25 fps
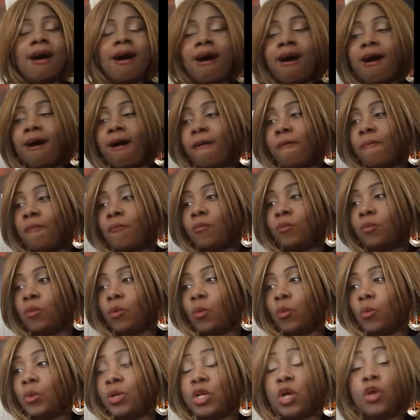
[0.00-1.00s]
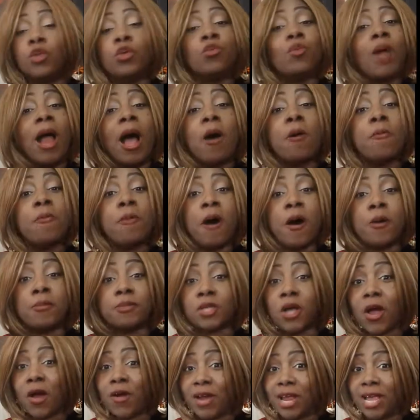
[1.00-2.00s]
We know the round
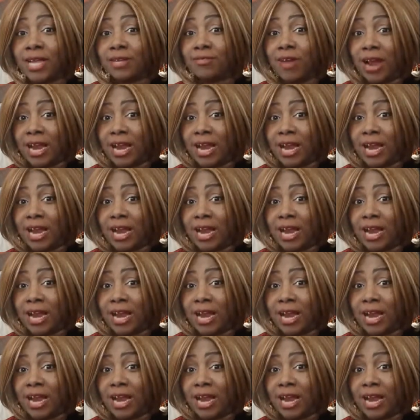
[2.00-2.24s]
pumps are in